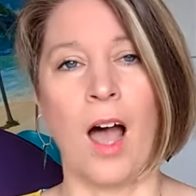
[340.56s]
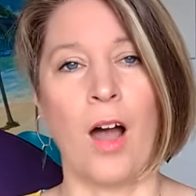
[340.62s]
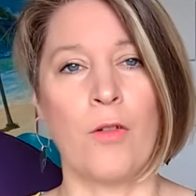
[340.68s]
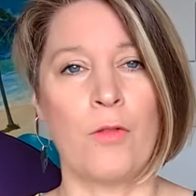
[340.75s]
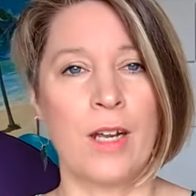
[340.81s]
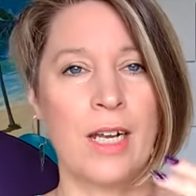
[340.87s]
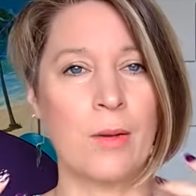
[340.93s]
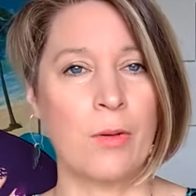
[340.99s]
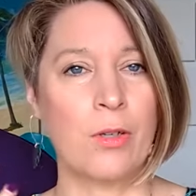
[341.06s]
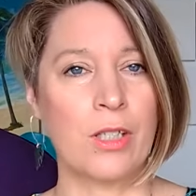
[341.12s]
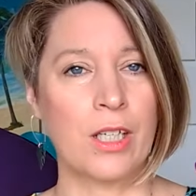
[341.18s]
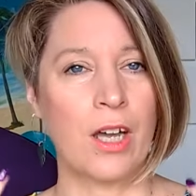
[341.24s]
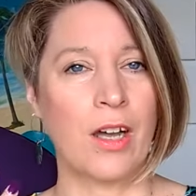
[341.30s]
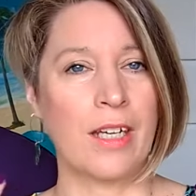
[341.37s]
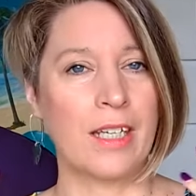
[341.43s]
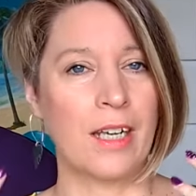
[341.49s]
really want to
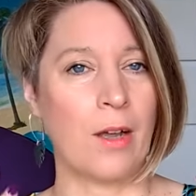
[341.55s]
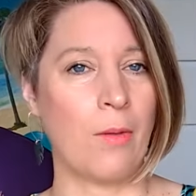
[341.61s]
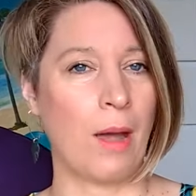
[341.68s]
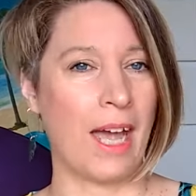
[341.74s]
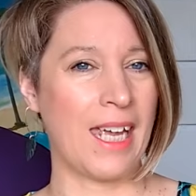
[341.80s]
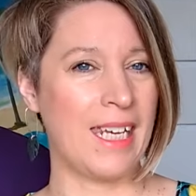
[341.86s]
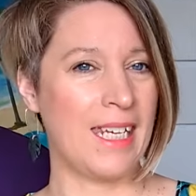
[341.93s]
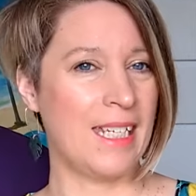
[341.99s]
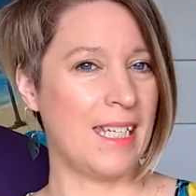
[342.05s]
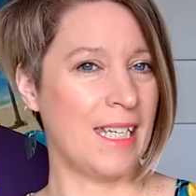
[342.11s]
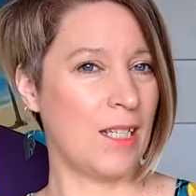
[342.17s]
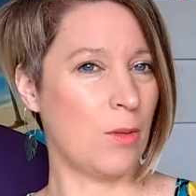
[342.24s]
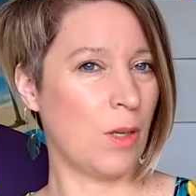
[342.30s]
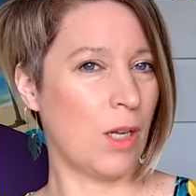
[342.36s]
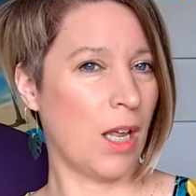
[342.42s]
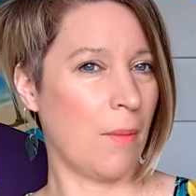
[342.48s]
kind of go
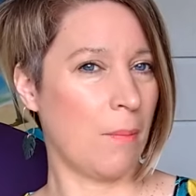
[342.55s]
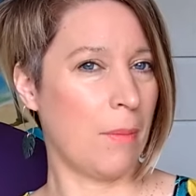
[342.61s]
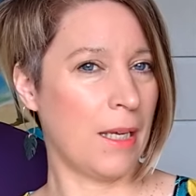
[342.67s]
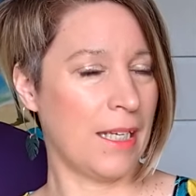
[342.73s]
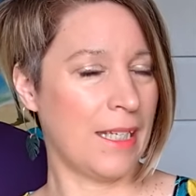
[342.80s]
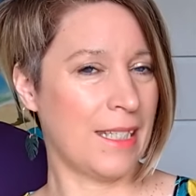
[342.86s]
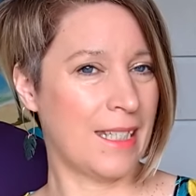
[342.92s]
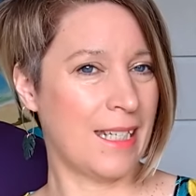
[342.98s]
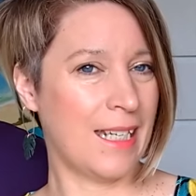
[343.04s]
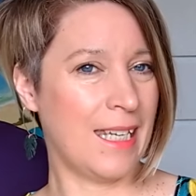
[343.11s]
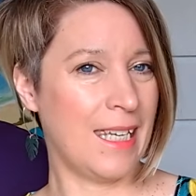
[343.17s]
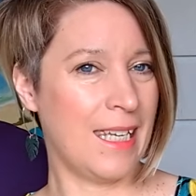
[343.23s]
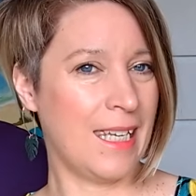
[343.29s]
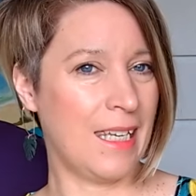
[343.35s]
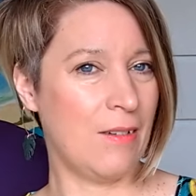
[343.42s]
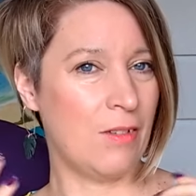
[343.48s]
80s with like big
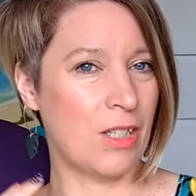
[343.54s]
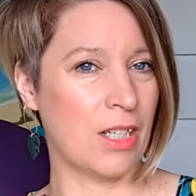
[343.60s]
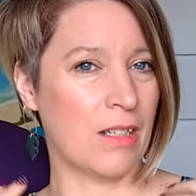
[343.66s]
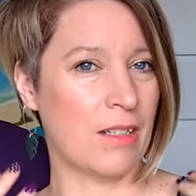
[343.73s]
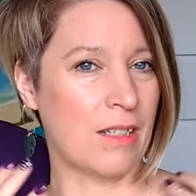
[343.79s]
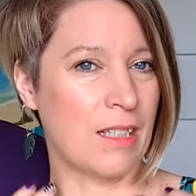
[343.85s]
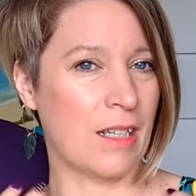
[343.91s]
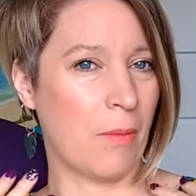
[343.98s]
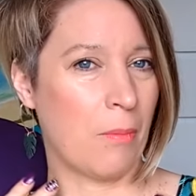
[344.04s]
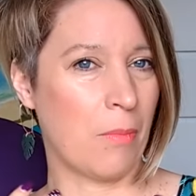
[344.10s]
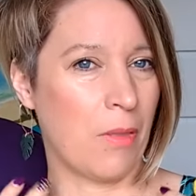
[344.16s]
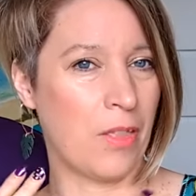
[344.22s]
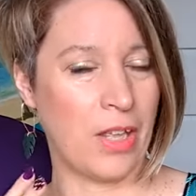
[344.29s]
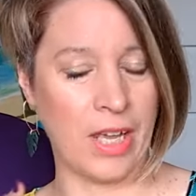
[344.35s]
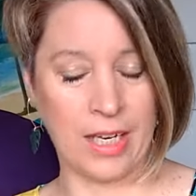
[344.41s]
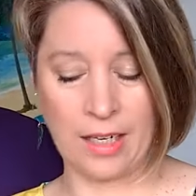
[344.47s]
sleeves and
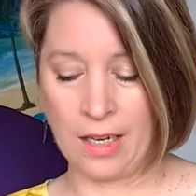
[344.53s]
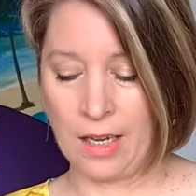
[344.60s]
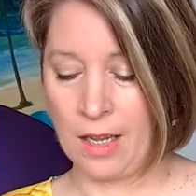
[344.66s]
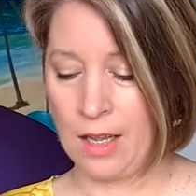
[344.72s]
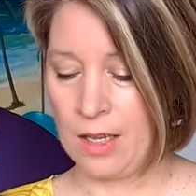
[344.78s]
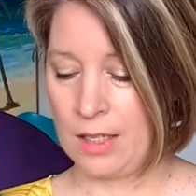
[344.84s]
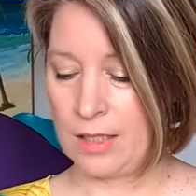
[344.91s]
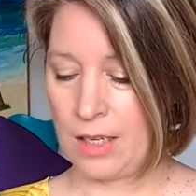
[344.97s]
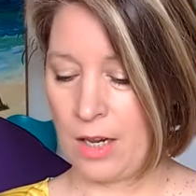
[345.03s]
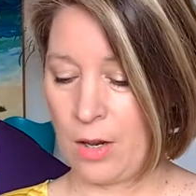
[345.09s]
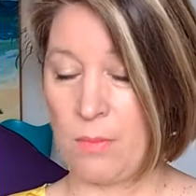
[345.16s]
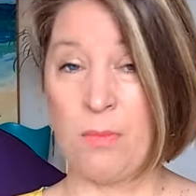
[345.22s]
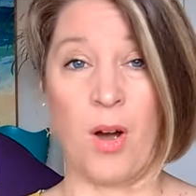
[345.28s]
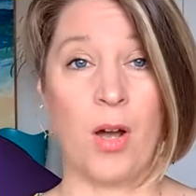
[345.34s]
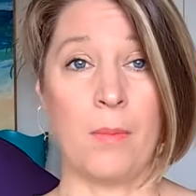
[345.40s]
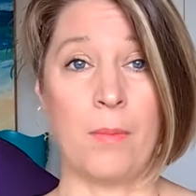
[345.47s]
something. So it
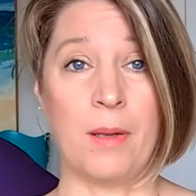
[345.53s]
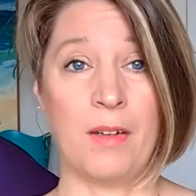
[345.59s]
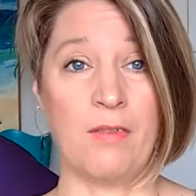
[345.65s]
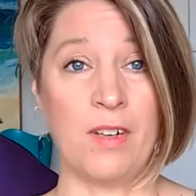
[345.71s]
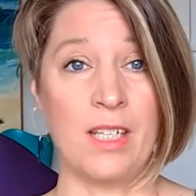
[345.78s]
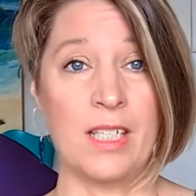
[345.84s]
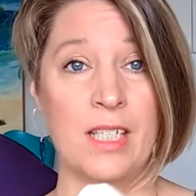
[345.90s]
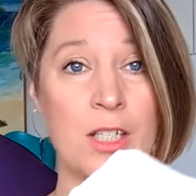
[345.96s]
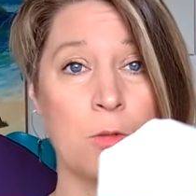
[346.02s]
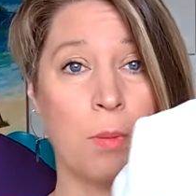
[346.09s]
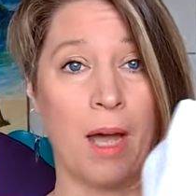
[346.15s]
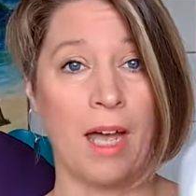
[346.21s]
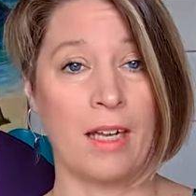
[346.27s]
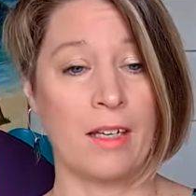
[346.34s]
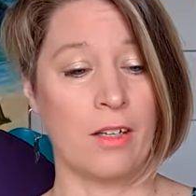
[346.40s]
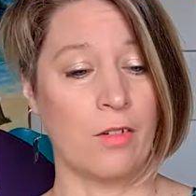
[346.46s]
might be a vintage
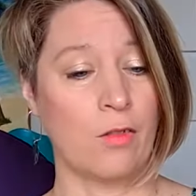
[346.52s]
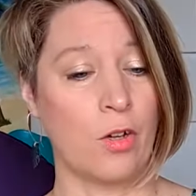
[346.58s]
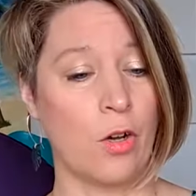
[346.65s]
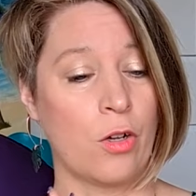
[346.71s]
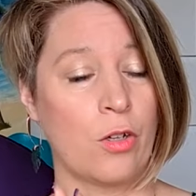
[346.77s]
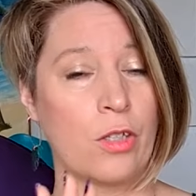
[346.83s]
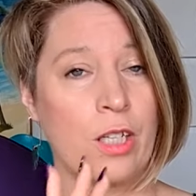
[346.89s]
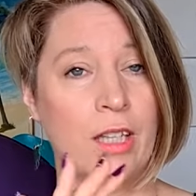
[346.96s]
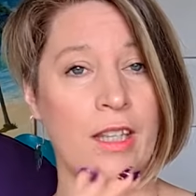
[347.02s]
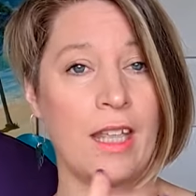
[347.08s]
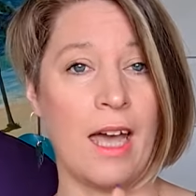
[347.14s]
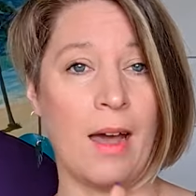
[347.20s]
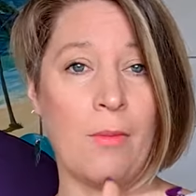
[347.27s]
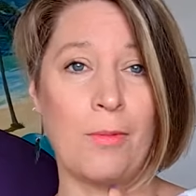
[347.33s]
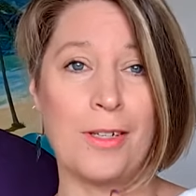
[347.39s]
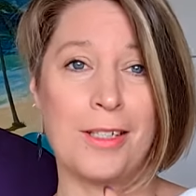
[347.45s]
pattern I've got. So
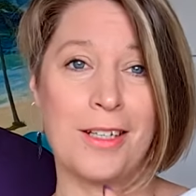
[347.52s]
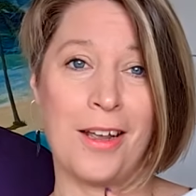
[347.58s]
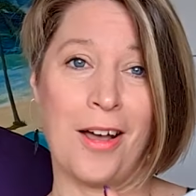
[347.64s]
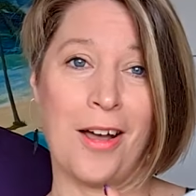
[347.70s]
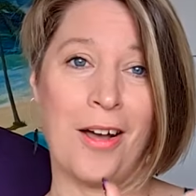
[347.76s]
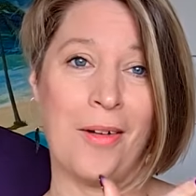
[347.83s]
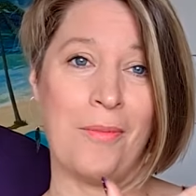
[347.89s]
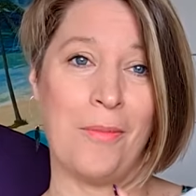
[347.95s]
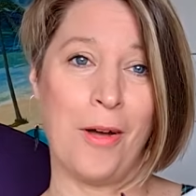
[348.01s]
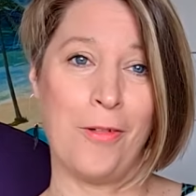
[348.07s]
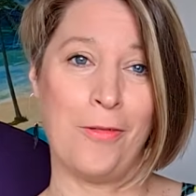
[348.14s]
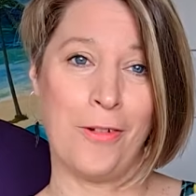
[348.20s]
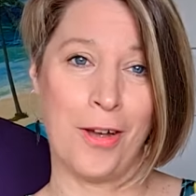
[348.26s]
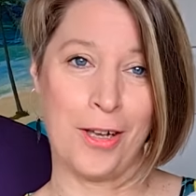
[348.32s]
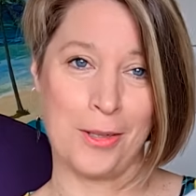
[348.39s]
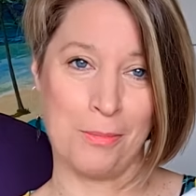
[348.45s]
that was my
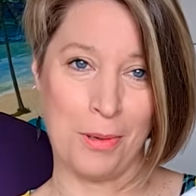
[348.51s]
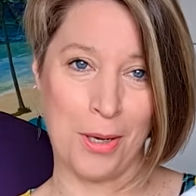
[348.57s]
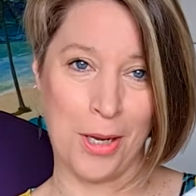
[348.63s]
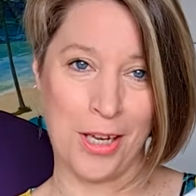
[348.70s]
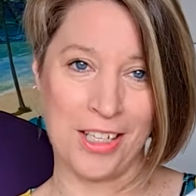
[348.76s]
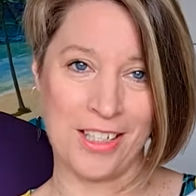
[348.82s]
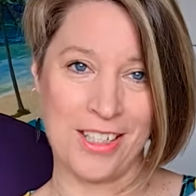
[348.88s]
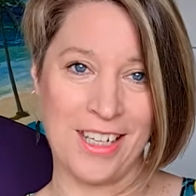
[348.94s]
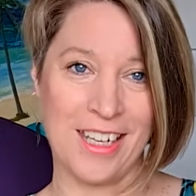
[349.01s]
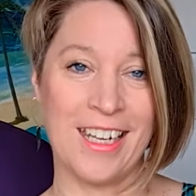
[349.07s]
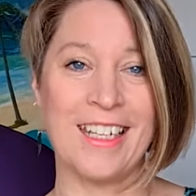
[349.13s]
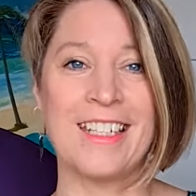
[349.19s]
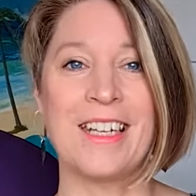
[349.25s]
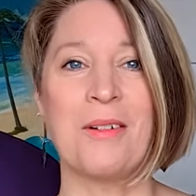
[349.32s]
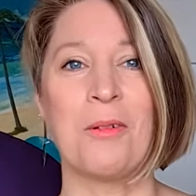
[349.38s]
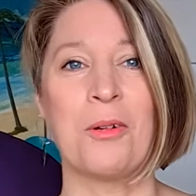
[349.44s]
first
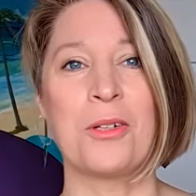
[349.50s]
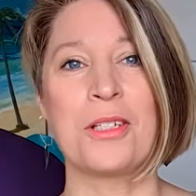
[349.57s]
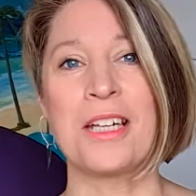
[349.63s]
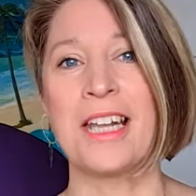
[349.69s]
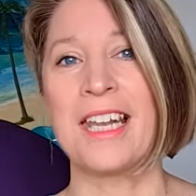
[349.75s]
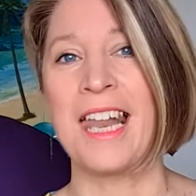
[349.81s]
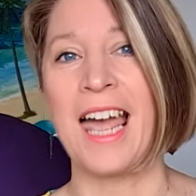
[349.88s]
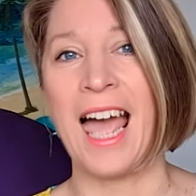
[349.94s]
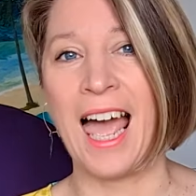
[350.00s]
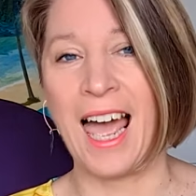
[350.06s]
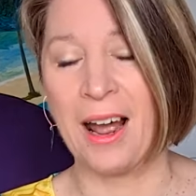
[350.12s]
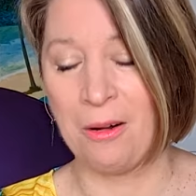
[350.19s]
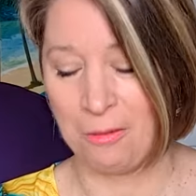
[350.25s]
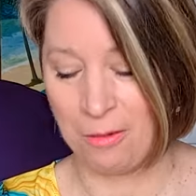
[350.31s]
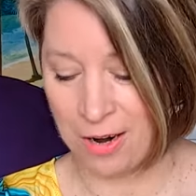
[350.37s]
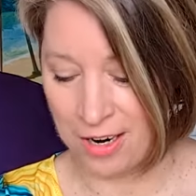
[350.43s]
purchase, and it wasn't an
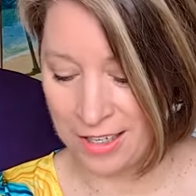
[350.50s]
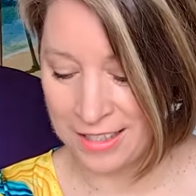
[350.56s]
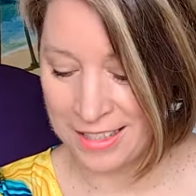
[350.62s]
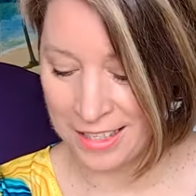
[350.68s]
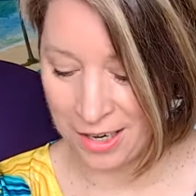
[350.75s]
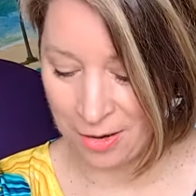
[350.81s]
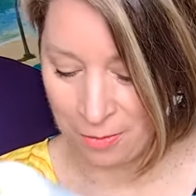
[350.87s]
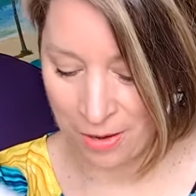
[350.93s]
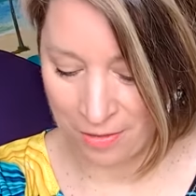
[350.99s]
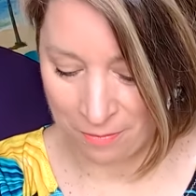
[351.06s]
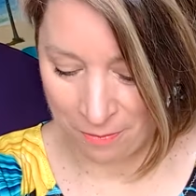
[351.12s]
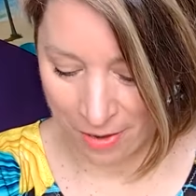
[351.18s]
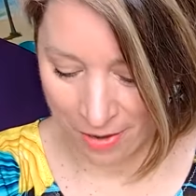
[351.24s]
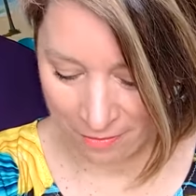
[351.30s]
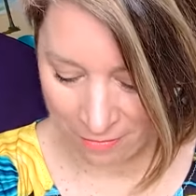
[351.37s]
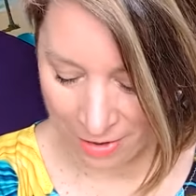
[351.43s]
hour till I went
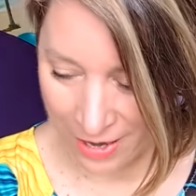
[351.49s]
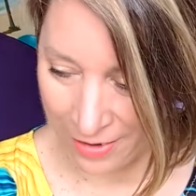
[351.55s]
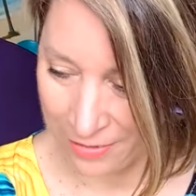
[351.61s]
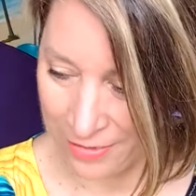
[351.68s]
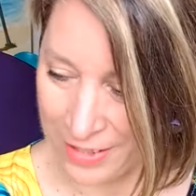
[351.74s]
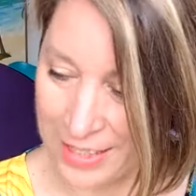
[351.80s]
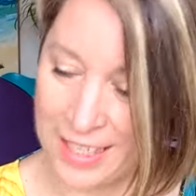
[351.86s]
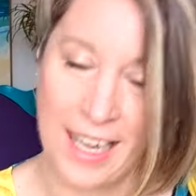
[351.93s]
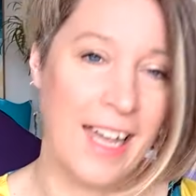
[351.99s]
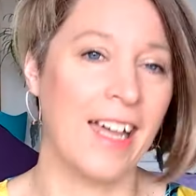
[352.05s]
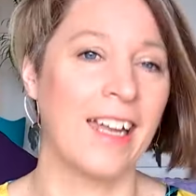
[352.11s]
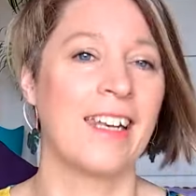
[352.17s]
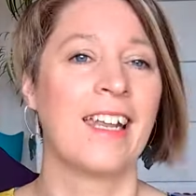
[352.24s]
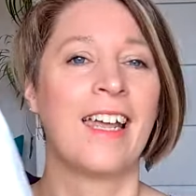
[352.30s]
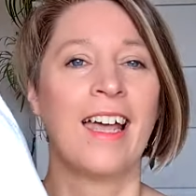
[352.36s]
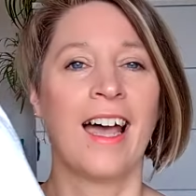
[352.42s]
back round again.